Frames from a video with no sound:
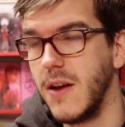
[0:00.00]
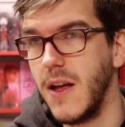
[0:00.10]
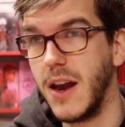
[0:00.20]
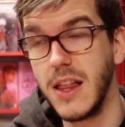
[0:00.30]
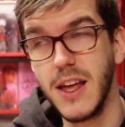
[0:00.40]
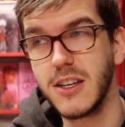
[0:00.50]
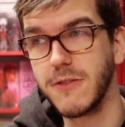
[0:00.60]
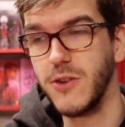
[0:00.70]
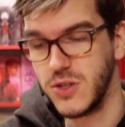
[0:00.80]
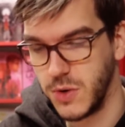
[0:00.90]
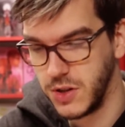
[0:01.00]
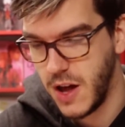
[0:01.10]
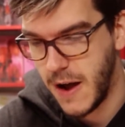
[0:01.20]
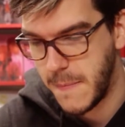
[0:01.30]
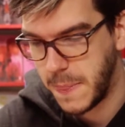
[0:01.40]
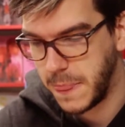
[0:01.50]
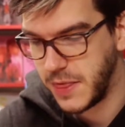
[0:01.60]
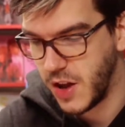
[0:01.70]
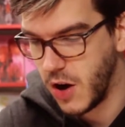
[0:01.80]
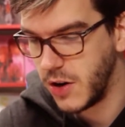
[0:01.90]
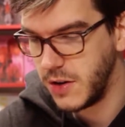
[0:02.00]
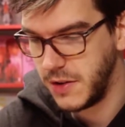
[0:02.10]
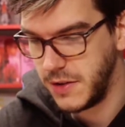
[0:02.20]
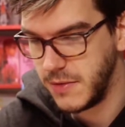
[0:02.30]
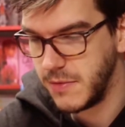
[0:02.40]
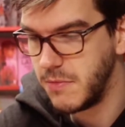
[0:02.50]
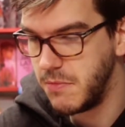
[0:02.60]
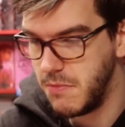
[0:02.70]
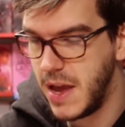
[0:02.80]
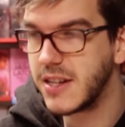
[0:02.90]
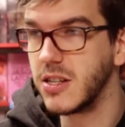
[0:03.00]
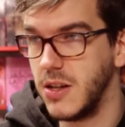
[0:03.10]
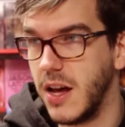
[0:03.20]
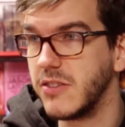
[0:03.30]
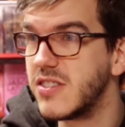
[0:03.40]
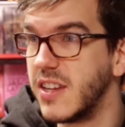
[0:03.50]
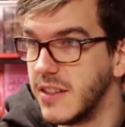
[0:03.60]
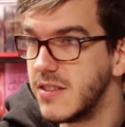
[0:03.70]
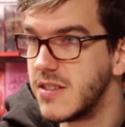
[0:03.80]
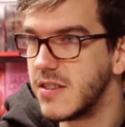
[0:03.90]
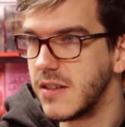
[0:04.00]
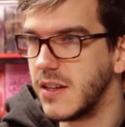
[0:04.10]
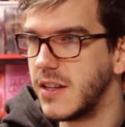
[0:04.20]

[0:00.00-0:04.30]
And I liked the first one a lot. The art makes a lot of sense